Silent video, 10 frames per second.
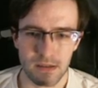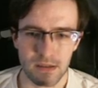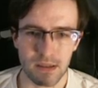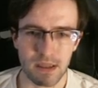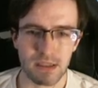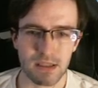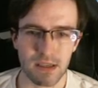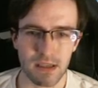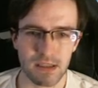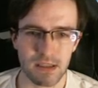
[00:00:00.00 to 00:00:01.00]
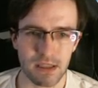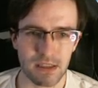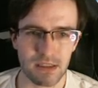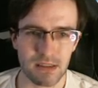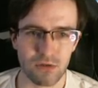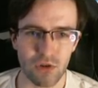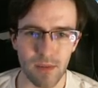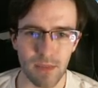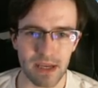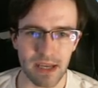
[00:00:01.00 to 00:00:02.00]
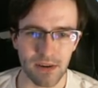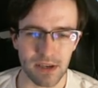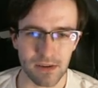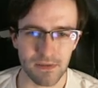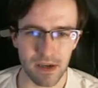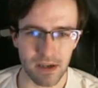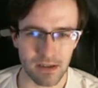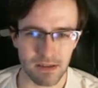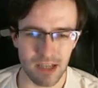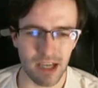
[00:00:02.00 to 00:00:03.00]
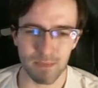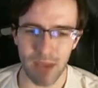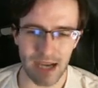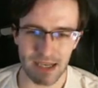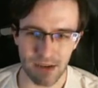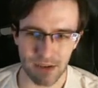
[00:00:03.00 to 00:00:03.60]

Let's uh, let's let's drop back down here. Fuck, not back down